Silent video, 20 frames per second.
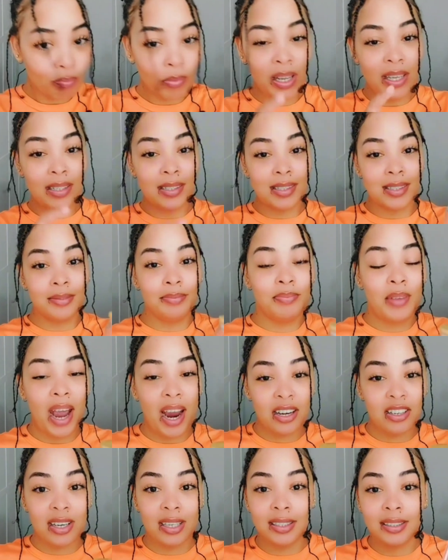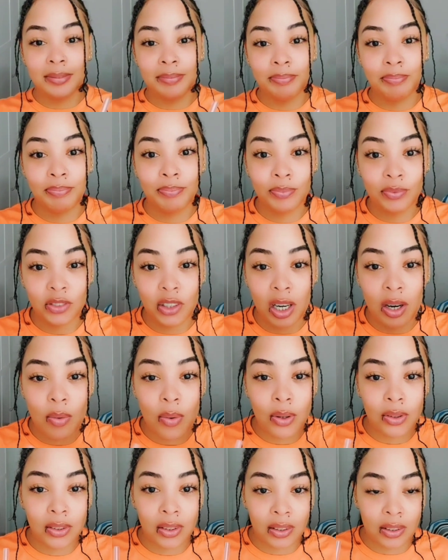Please hydrate,
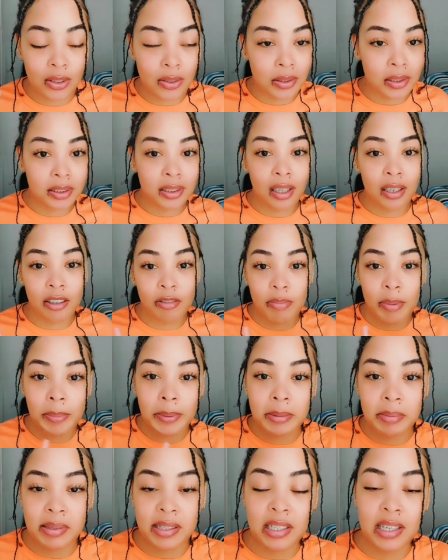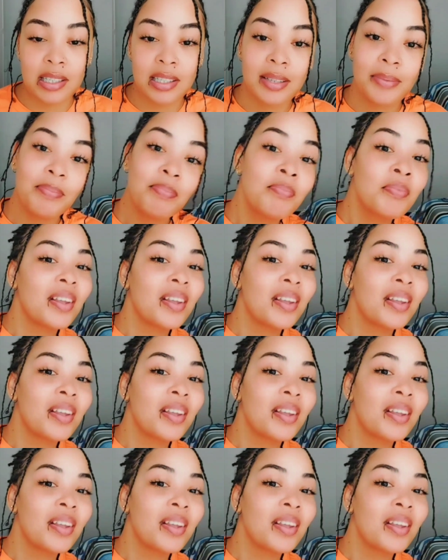drink water, you'll stay out of people's business.